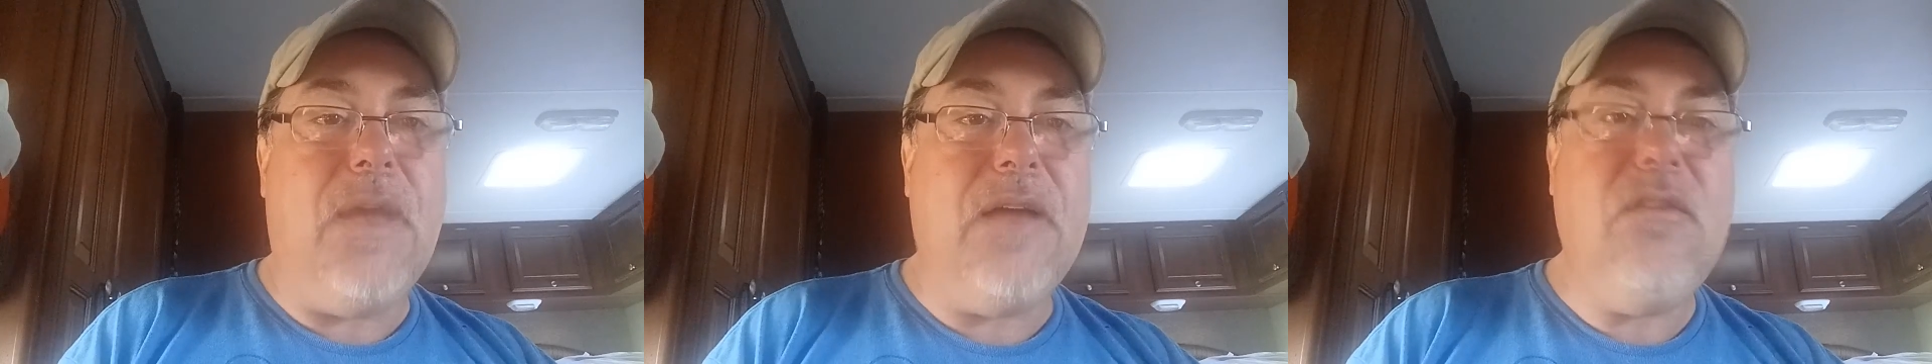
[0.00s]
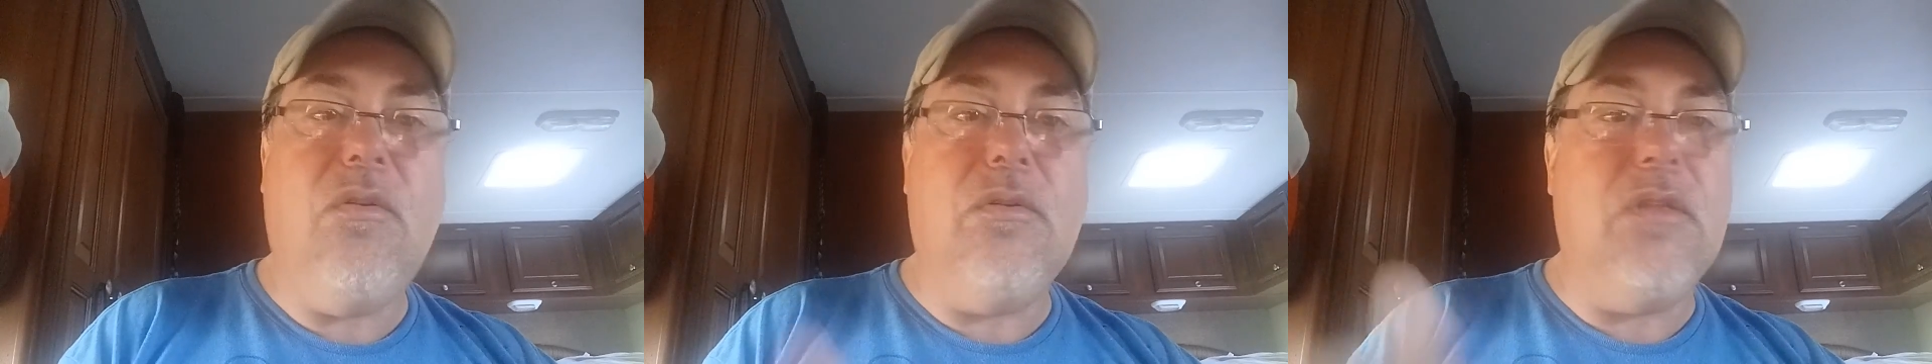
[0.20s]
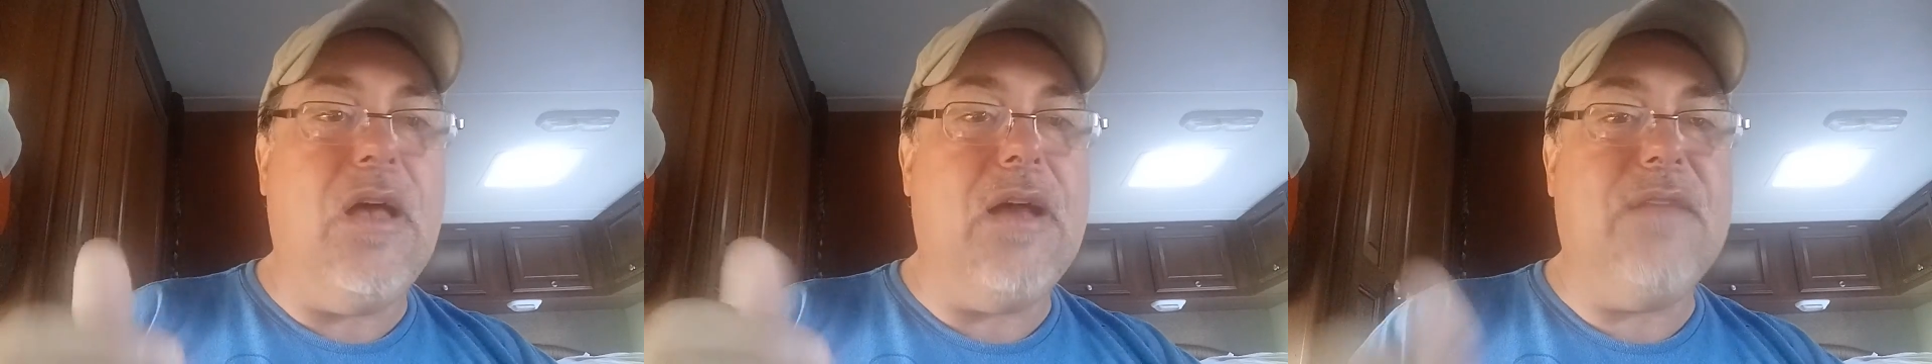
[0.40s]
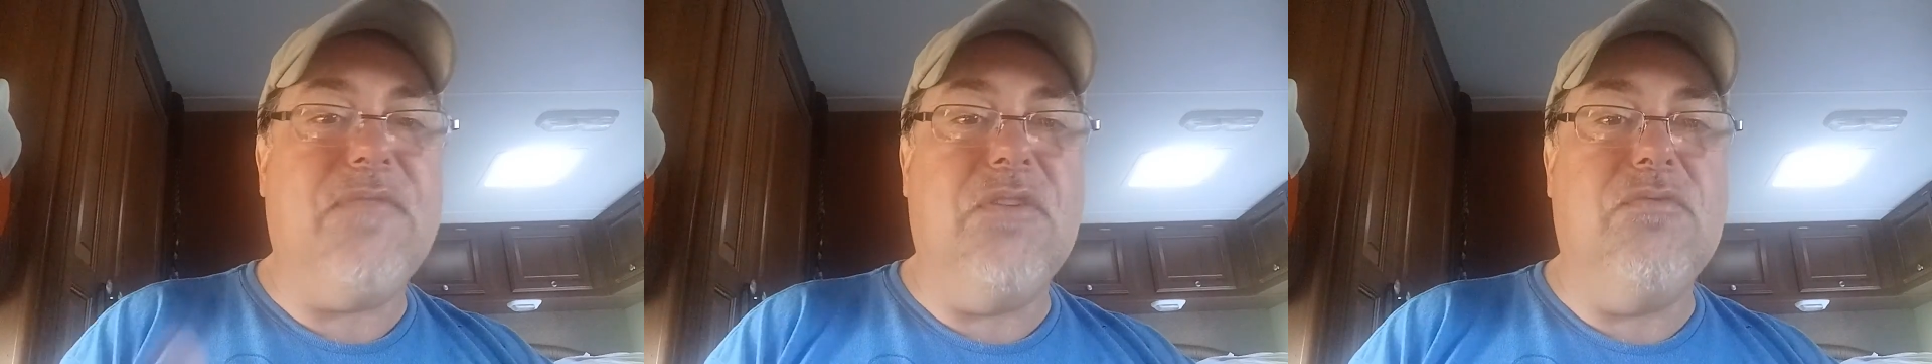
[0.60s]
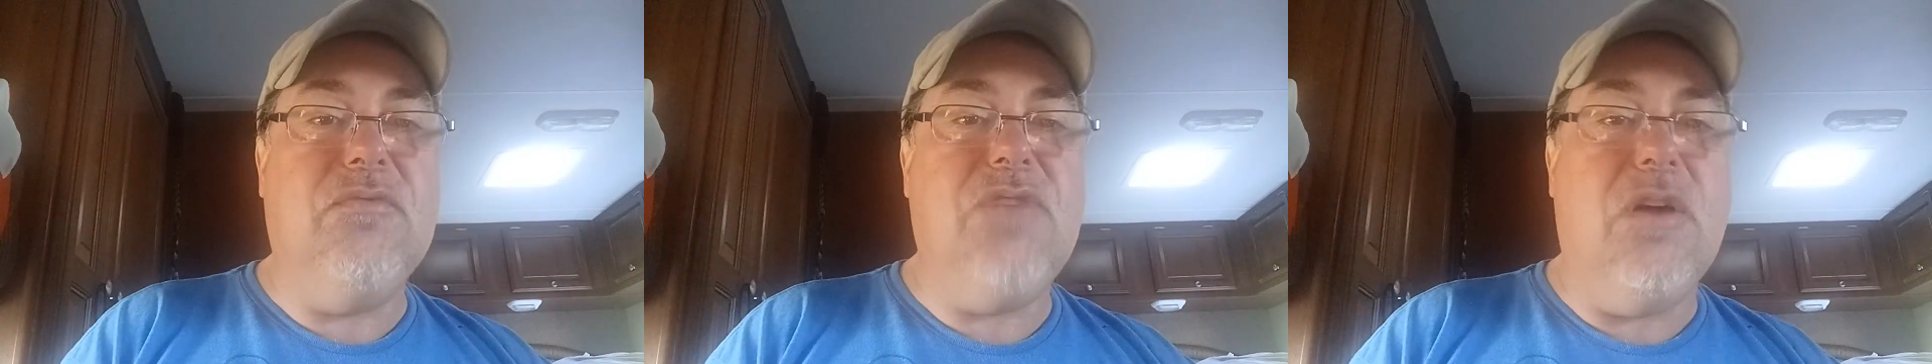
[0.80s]
I know a lot
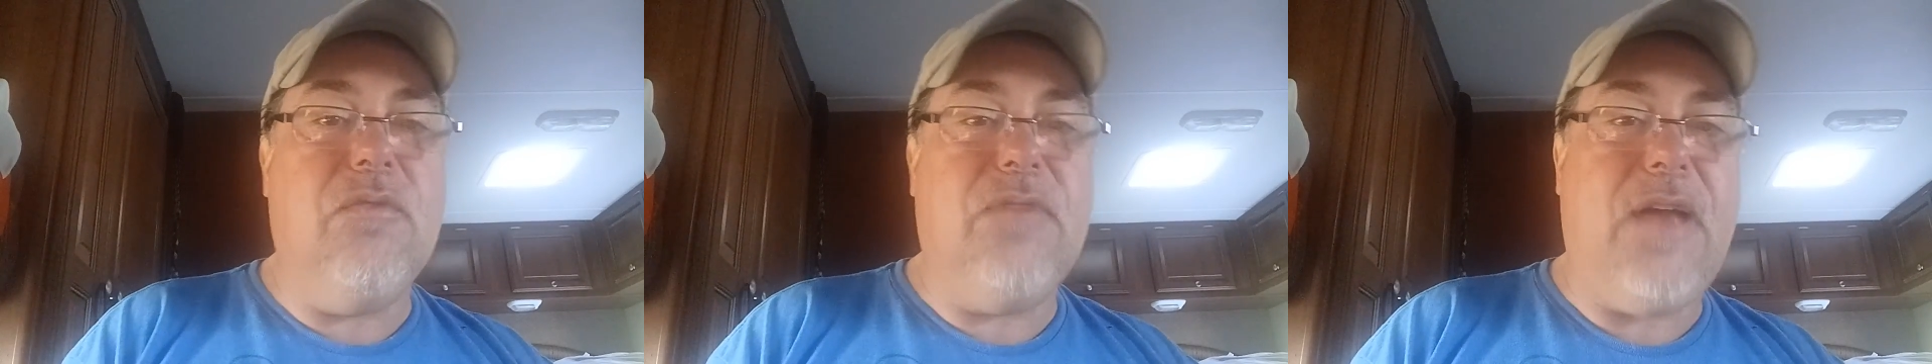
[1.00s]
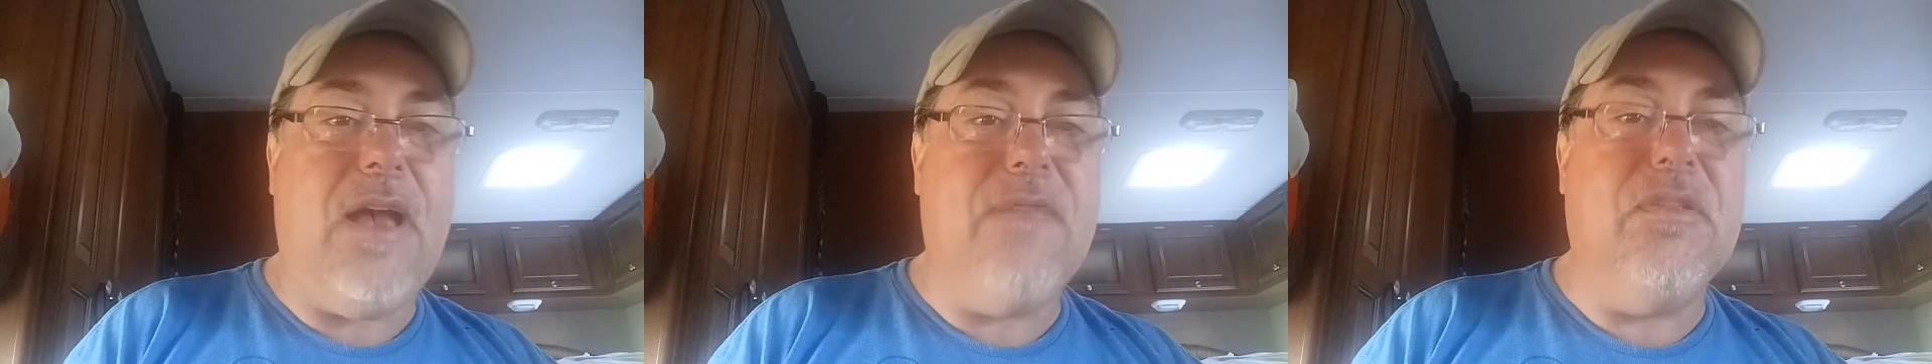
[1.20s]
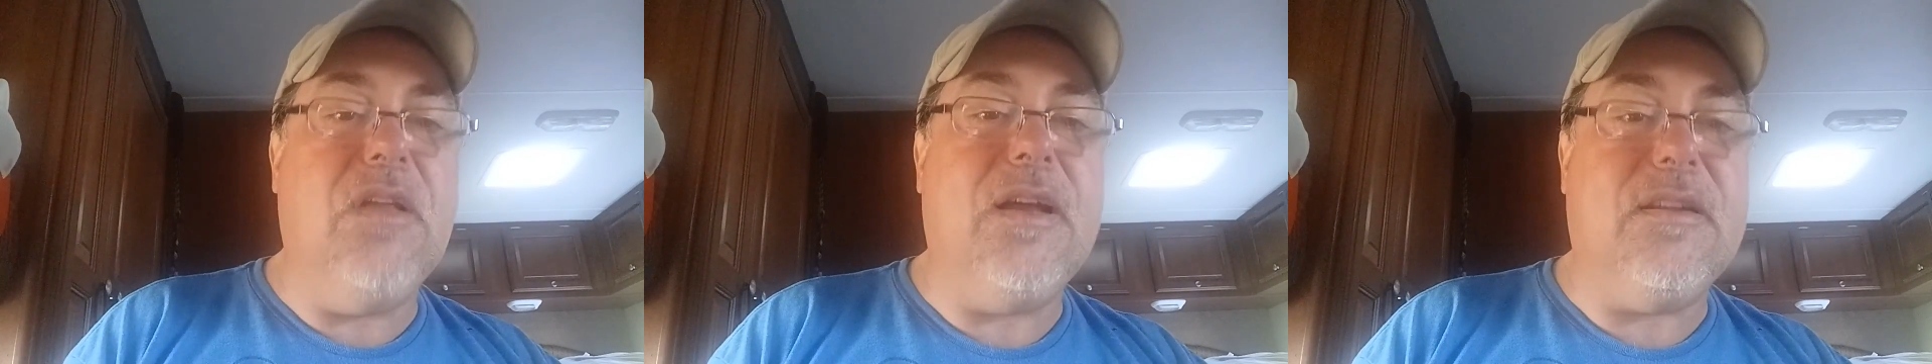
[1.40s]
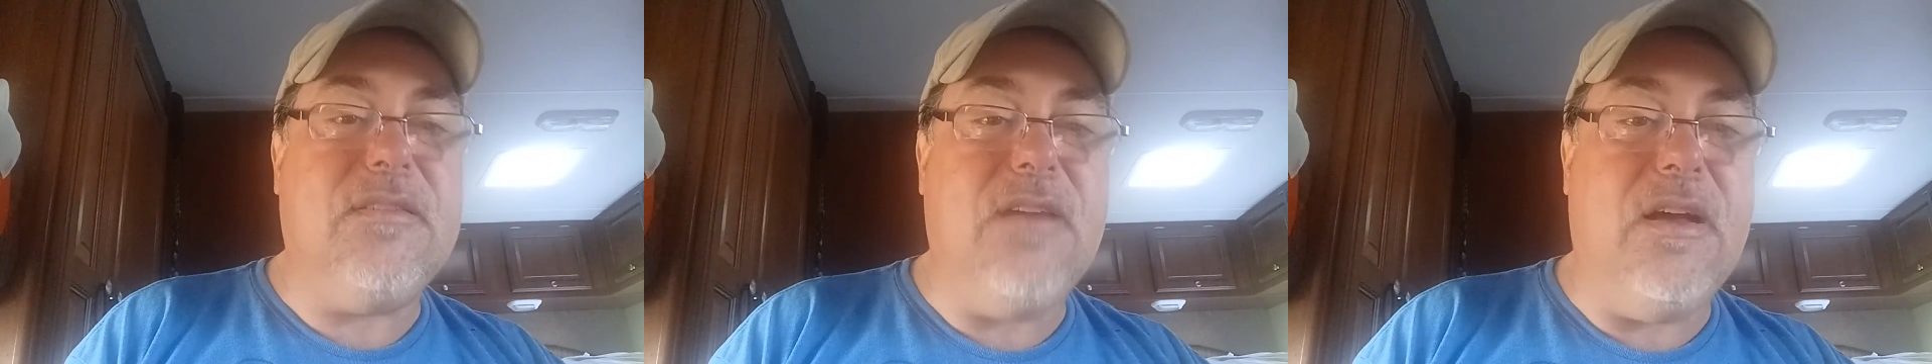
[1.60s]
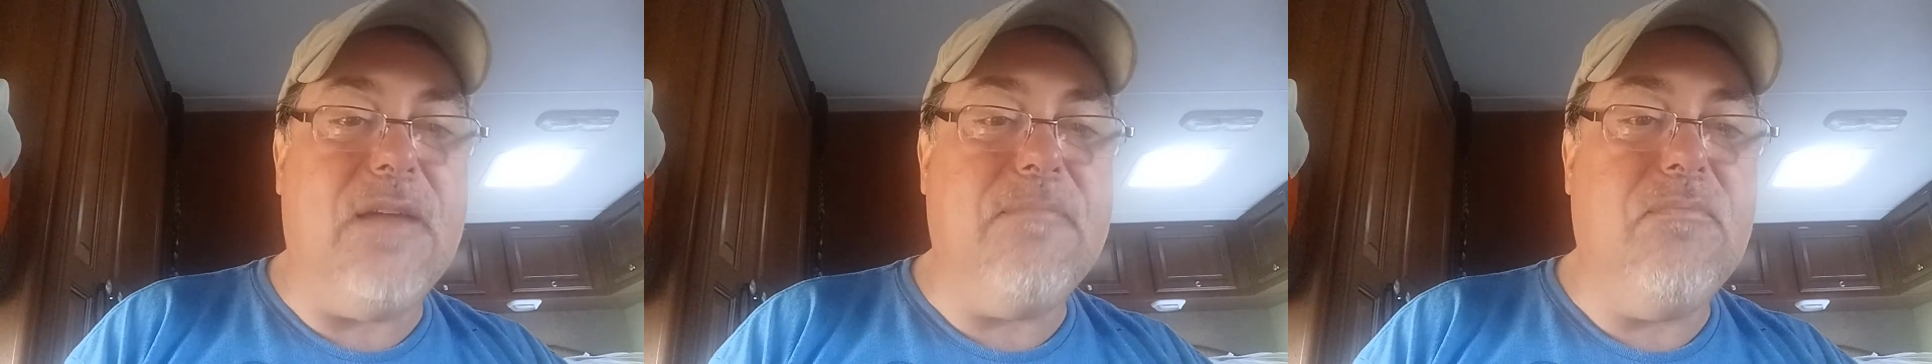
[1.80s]
of you don't have a lot
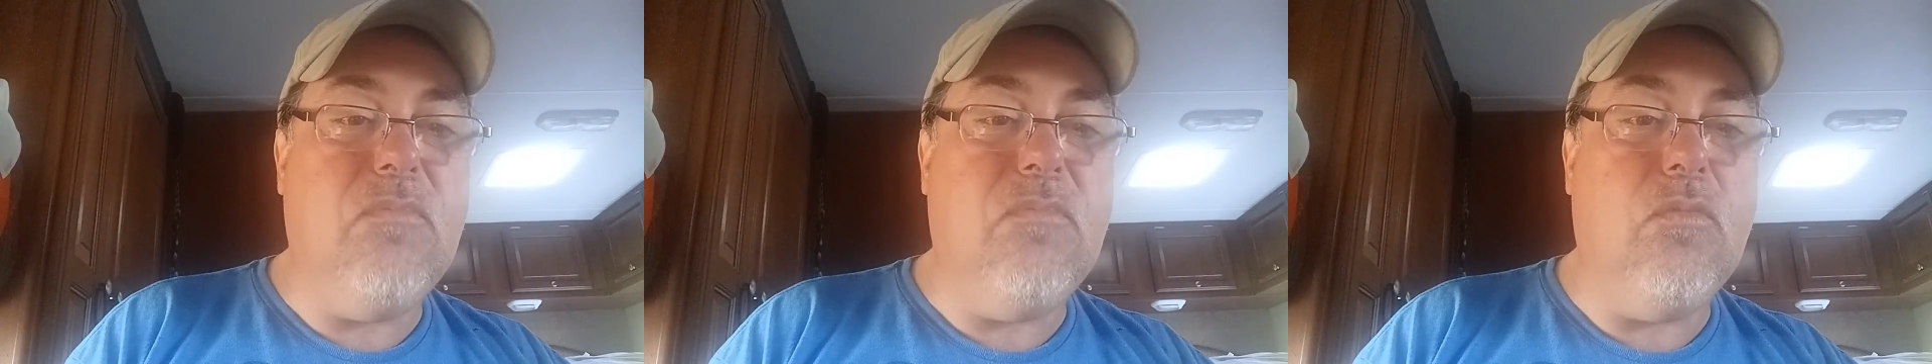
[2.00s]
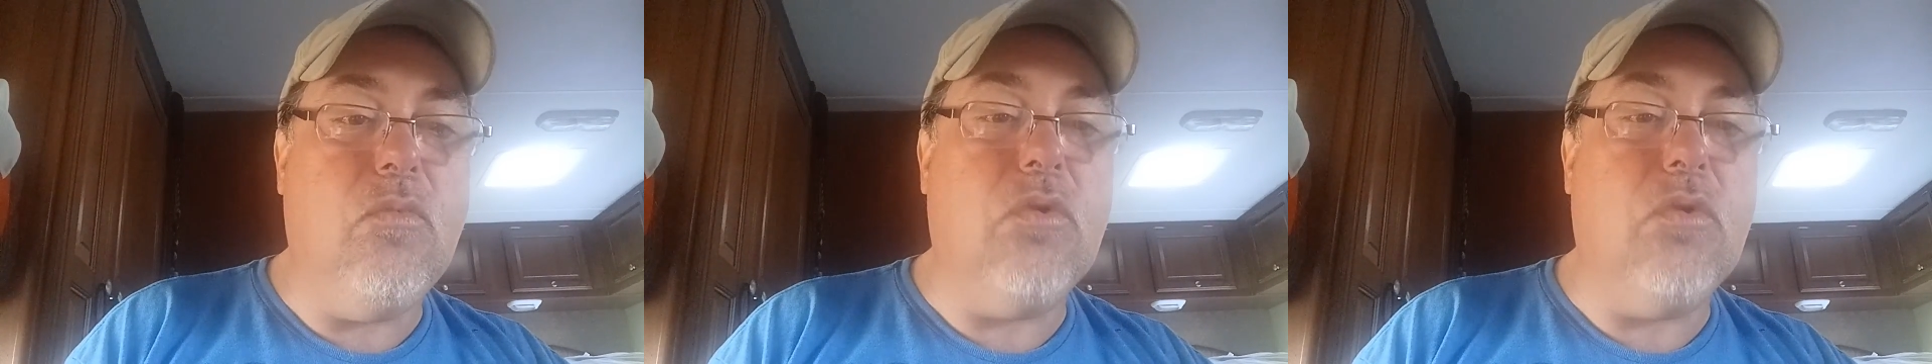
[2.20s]
of time